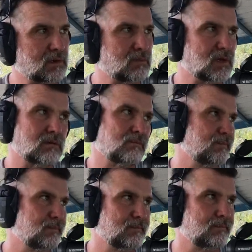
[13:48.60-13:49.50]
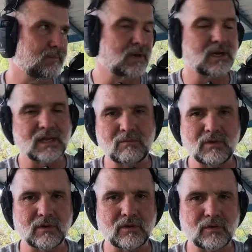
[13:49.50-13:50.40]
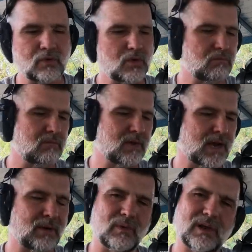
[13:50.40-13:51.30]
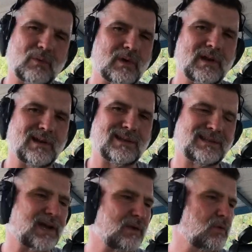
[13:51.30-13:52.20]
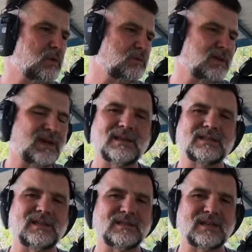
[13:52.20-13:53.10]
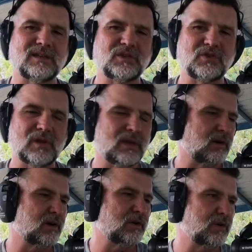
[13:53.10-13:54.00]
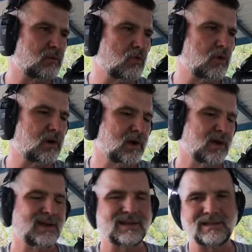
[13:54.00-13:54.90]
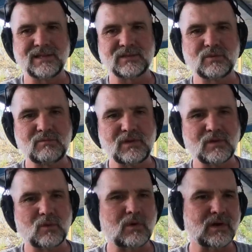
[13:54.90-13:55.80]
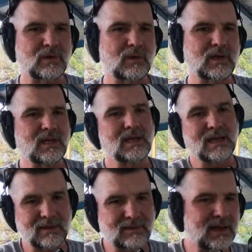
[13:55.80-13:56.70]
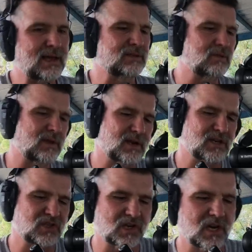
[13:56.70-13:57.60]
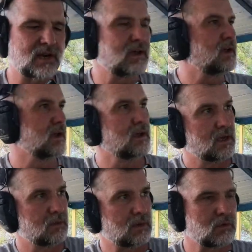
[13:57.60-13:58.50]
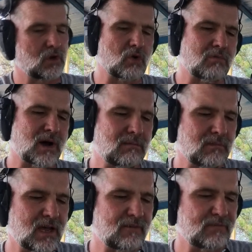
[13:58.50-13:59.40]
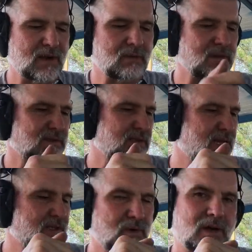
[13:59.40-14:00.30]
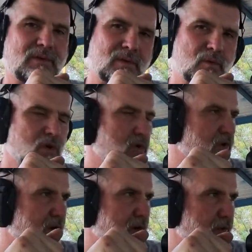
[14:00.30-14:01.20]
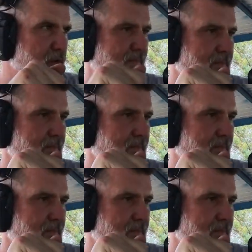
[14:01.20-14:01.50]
I mean, they're going to give me a good group, but I really want tight groups in case I decide to shoot it at 100 or more. This would be the one really, and the last one that I just shot. I'm going to go bottom left now with this last round, then we'll go look at our group.